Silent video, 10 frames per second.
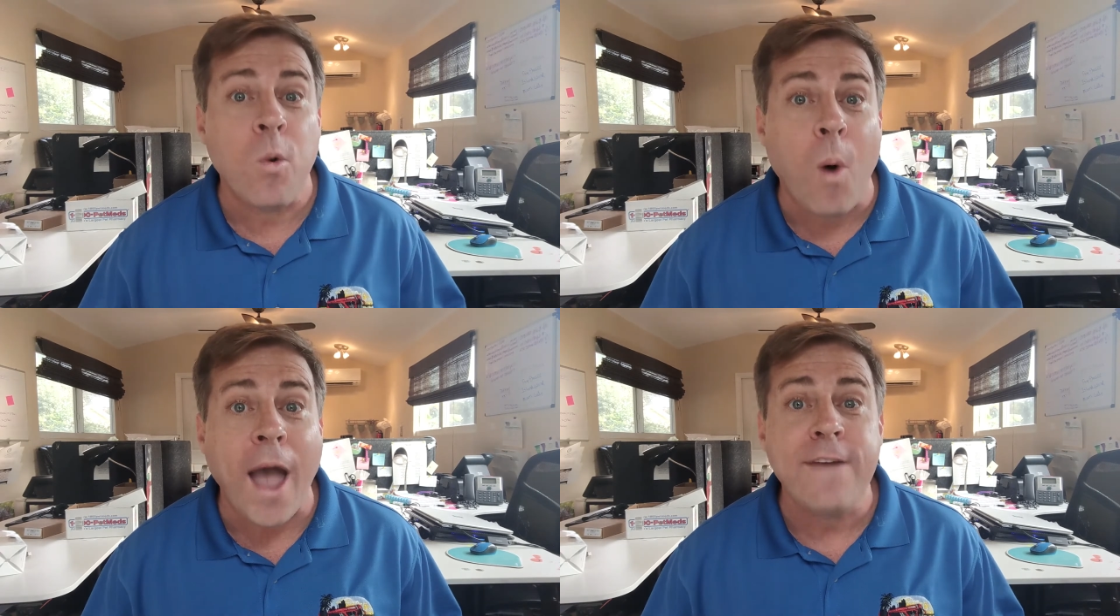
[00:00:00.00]

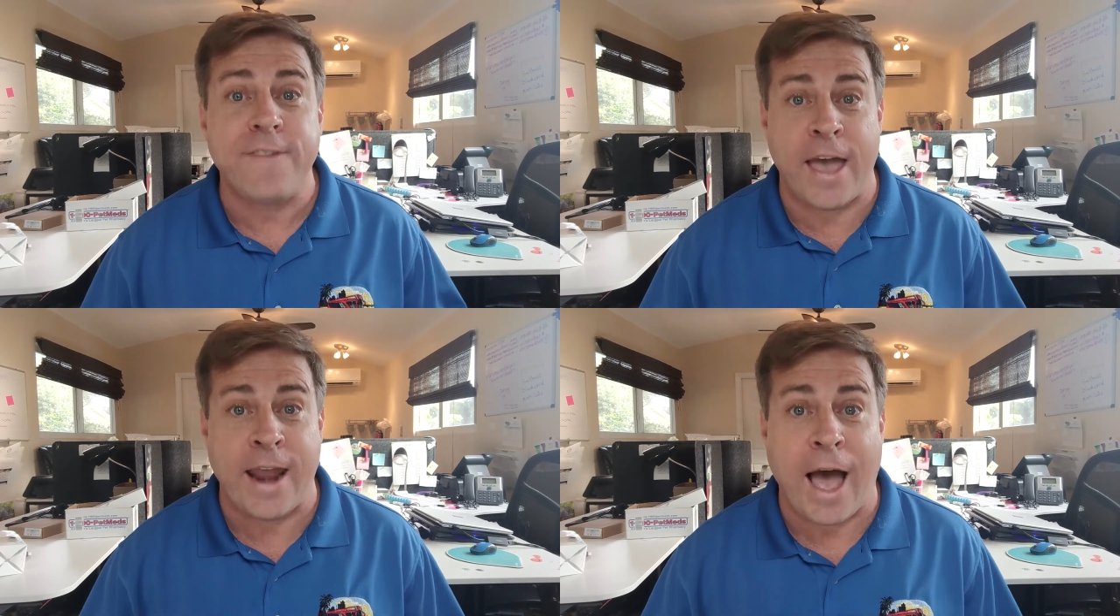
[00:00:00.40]
wife
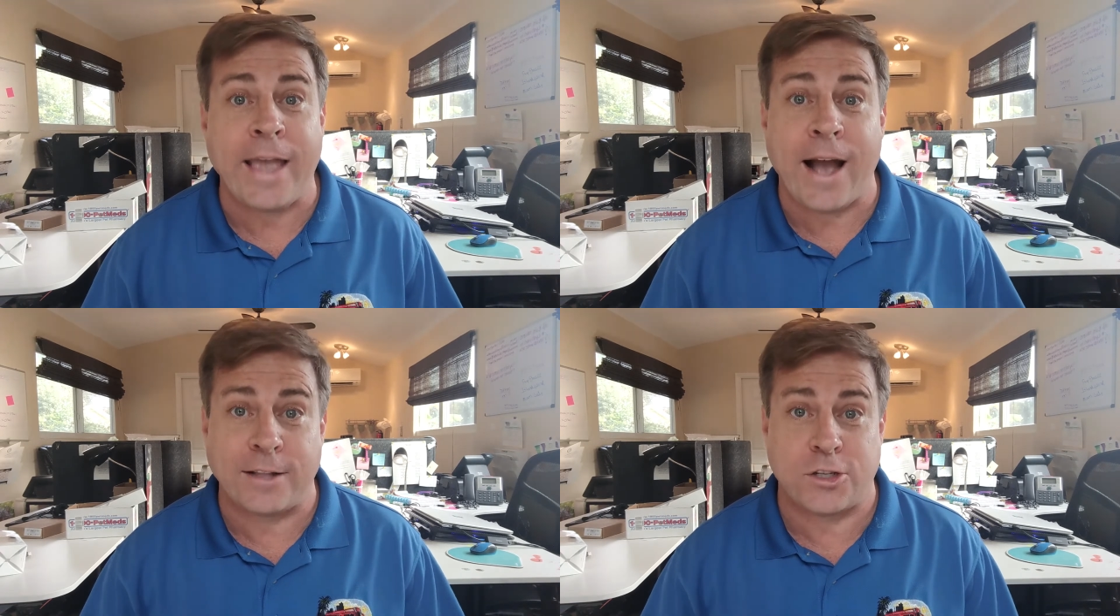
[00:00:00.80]
and I
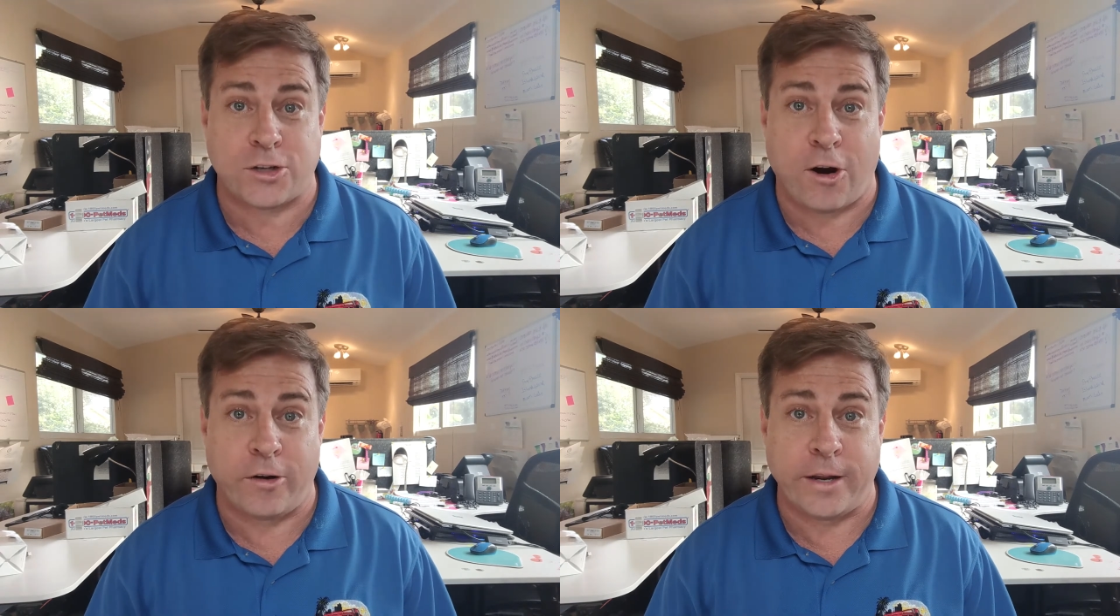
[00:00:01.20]
got
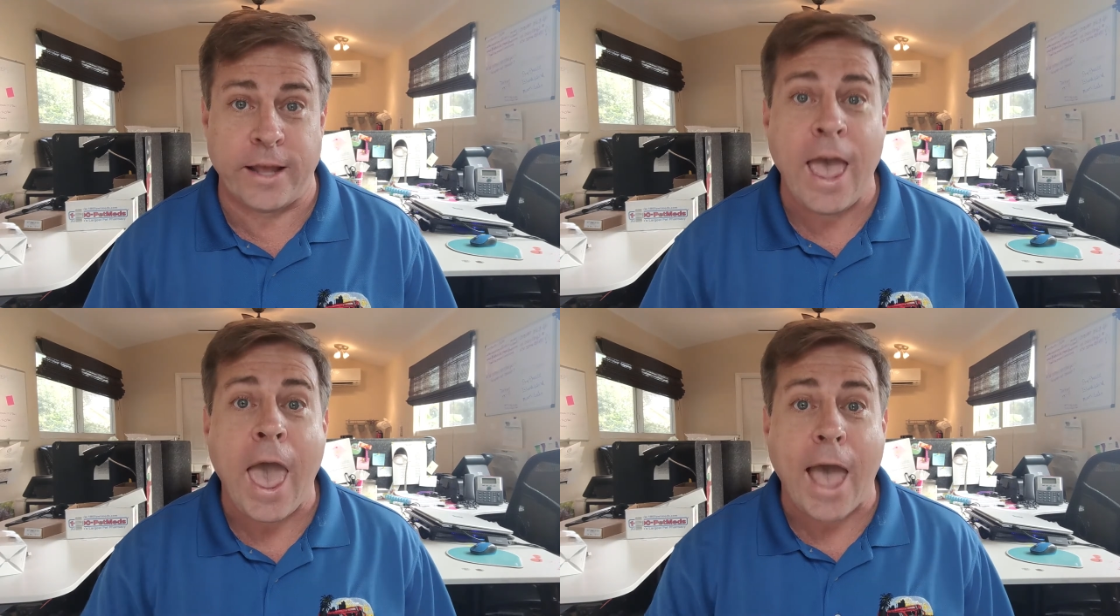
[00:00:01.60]
started